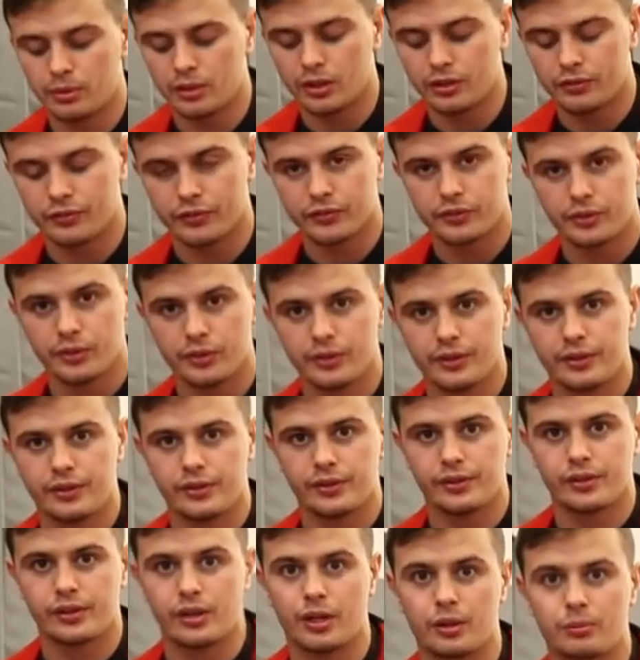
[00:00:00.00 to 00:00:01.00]
bar, for Chewy to do
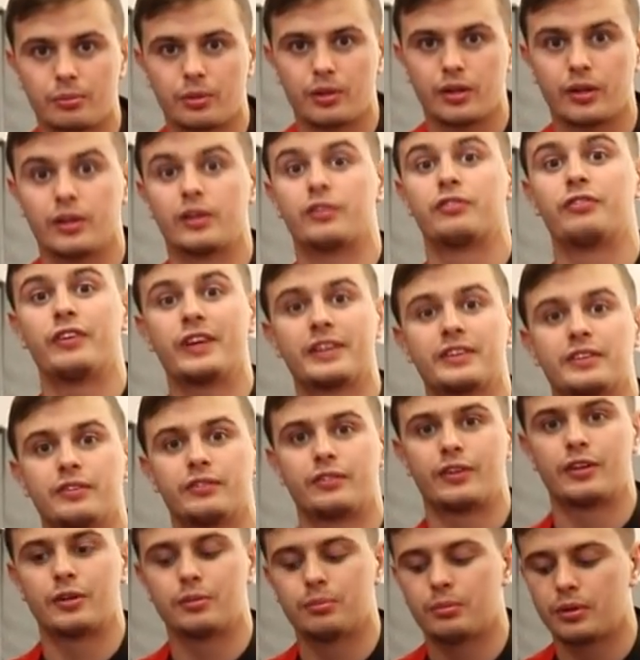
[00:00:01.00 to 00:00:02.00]
an arm bar, an effective
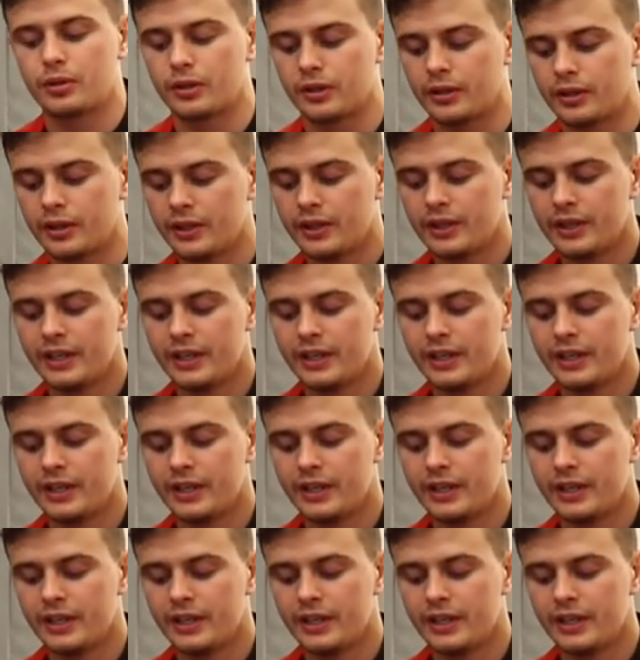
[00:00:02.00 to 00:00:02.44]
arm bar,